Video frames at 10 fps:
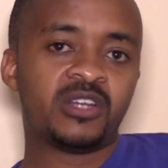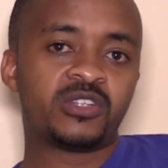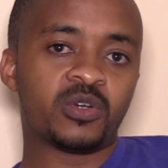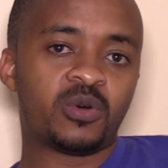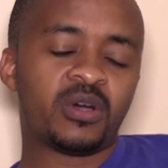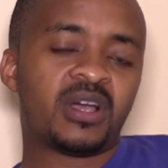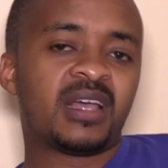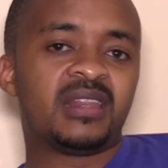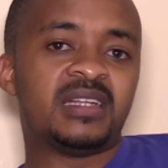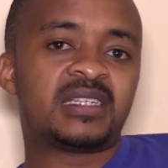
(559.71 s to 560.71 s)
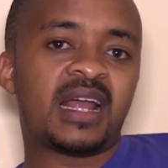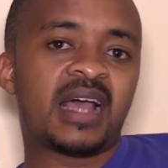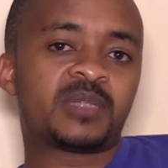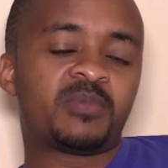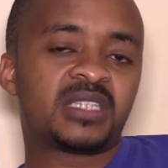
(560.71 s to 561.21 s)
so they try
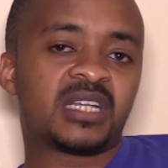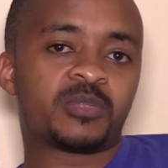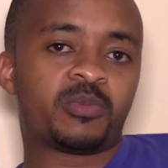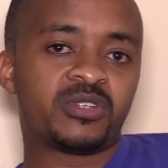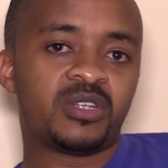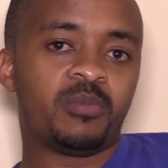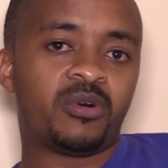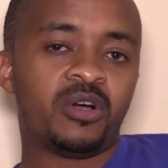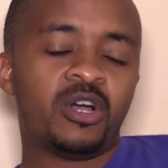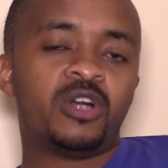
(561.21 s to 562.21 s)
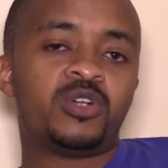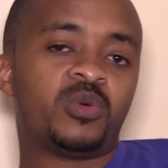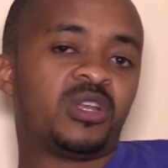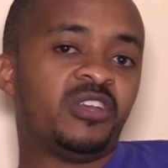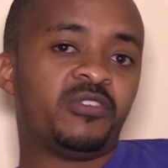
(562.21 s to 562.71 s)
as much as possible to
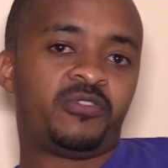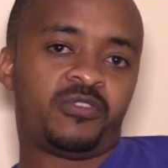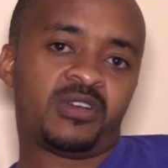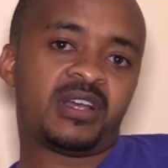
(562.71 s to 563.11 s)
give